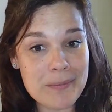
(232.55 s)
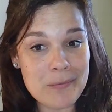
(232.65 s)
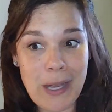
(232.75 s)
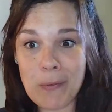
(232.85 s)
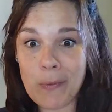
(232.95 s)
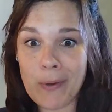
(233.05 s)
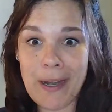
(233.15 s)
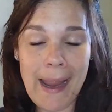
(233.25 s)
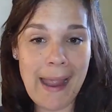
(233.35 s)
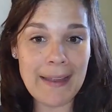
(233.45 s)
When I would wear a
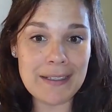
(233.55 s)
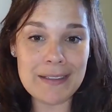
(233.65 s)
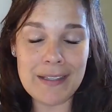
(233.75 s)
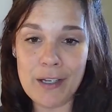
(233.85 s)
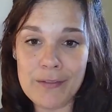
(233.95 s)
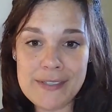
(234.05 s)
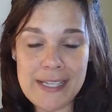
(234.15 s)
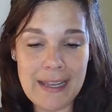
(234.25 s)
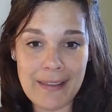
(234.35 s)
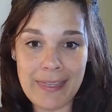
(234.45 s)
hat and gloves
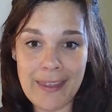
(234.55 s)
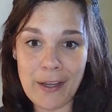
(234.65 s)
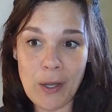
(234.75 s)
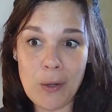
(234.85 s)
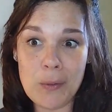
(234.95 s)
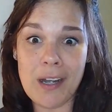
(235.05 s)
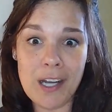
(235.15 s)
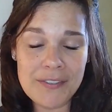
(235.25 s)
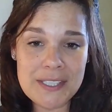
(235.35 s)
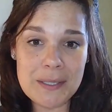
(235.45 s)
and a thick coat,
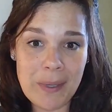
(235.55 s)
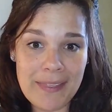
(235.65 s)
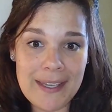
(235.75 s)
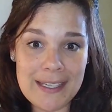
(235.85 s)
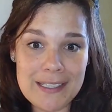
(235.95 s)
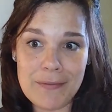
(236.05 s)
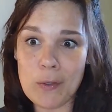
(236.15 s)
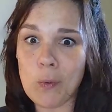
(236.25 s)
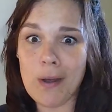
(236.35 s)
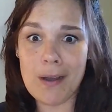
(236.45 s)
often by the end of
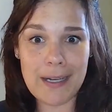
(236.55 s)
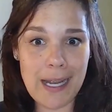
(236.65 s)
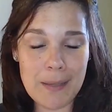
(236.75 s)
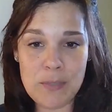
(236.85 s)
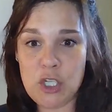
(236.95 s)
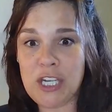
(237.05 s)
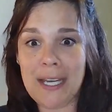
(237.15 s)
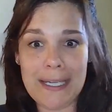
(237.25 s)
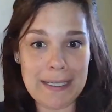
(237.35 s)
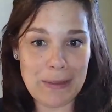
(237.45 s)
the walk, I'm
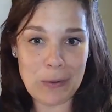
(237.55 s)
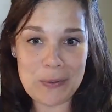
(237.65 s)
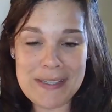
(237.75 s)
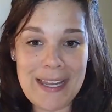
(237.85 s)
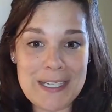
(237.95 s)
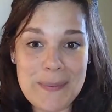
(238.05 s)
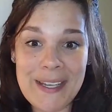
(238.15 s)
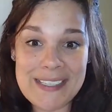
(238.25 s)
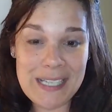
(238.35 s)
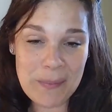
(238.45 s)
shedding those things
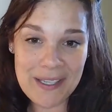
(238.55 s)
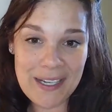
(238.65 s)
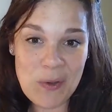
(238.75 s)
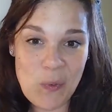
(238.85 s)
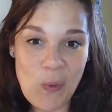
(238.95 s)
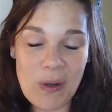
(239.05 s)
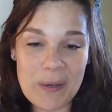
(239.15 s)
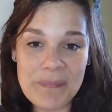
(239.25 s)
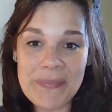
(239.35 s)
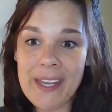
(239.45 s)
because I'm getting
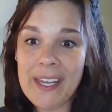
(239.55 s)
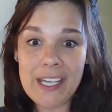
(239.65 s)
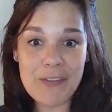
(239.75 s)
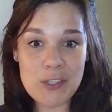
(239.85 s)
warm. If